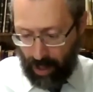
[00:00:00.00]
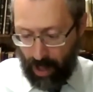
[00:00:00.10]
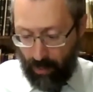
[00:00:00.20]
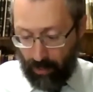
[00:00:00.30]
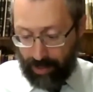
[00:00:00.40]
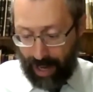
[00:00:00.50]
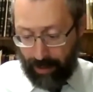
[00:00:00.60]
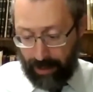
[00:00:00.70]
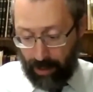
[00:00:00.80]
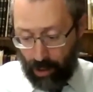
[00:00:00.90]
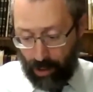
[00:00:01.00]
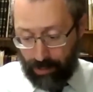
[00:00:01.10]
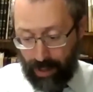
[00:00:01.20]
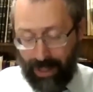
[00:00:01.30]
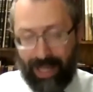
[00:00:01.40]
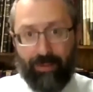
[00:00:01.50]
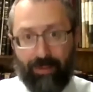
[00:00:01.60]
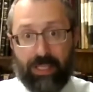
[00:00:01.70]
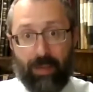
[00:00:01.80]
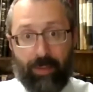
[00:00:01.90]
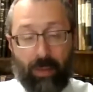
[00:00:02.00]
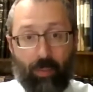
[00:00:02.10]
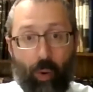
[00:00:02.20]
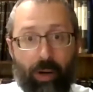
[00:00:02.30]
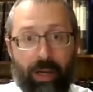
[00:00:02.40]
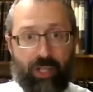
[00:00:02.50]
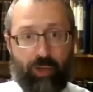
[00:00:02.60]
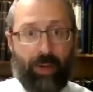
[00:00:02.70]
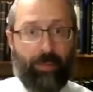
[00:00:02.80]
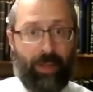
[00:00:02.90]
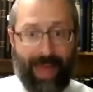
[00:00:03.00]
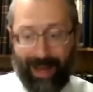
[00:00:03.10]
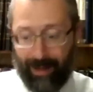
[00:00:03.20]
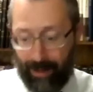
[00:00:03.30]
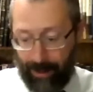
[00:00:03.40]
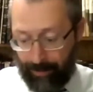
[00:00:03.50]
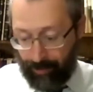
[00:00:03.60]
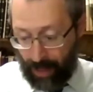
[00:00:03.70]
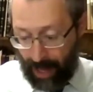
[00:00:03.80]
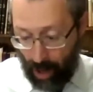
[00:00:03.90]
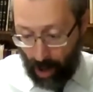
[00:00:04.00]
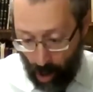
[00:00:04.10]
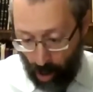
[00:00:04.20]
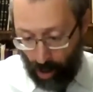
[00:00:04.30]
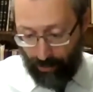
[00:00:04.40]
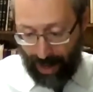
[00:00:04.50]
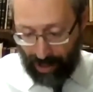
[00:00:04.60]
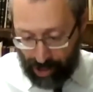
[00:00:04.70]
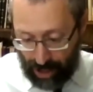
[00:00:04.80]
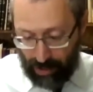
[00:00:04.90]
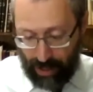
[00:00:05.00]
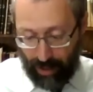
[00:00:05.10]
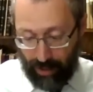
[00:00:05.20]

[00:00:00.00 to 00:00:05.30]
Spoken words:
But Tani, we learned even something more extreme than that. Ha'or v'hashilya,